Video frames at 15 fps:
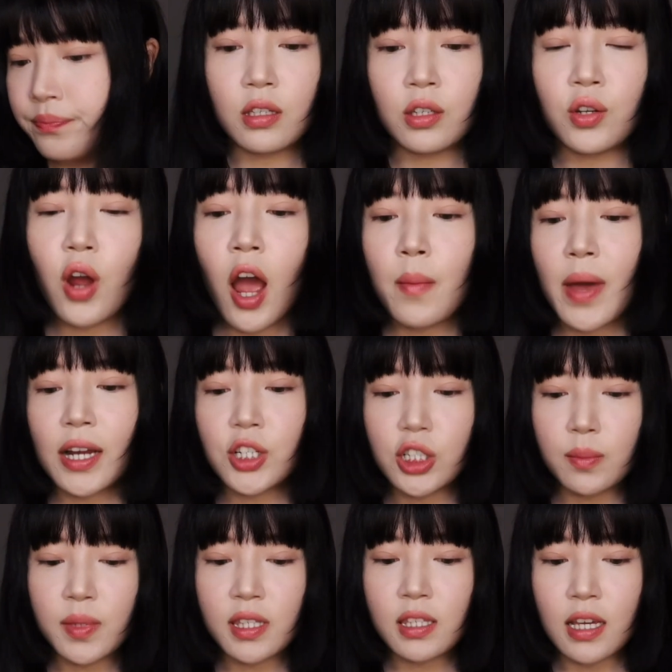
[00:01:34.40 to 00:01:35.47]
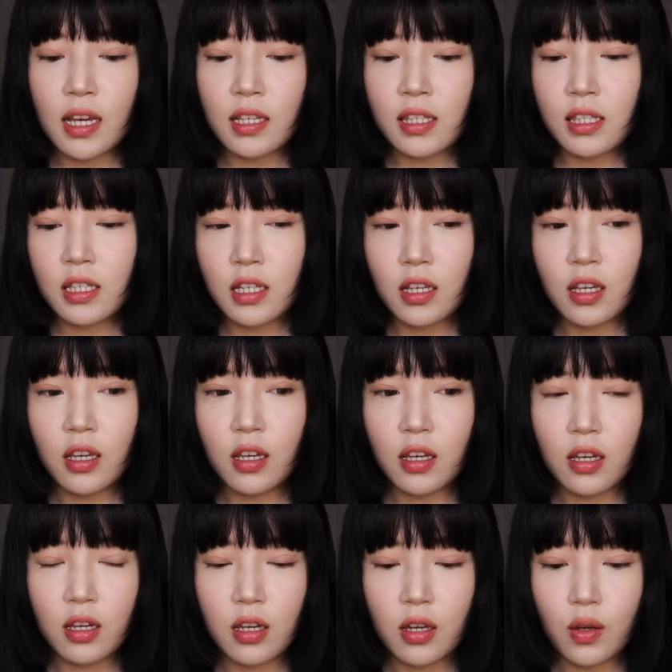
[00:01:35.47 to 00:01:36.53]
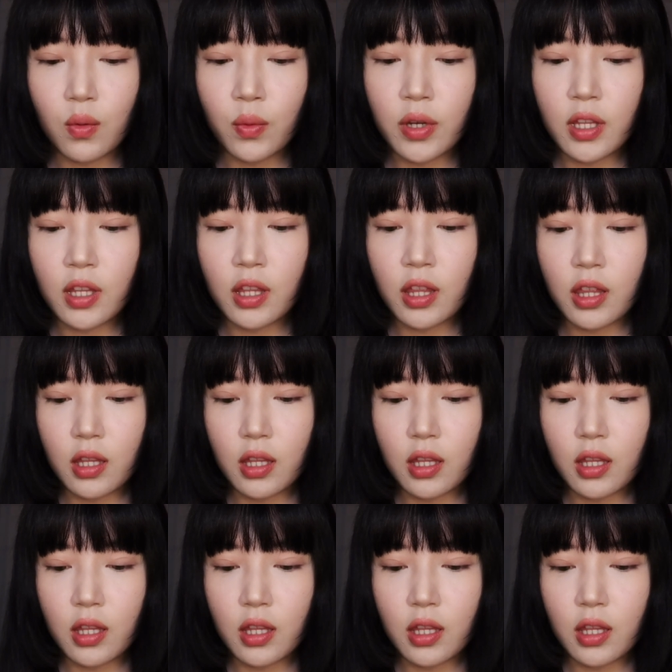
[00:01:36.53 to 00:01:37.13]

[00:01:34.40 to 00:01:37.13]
you know, I'm actually obsessed with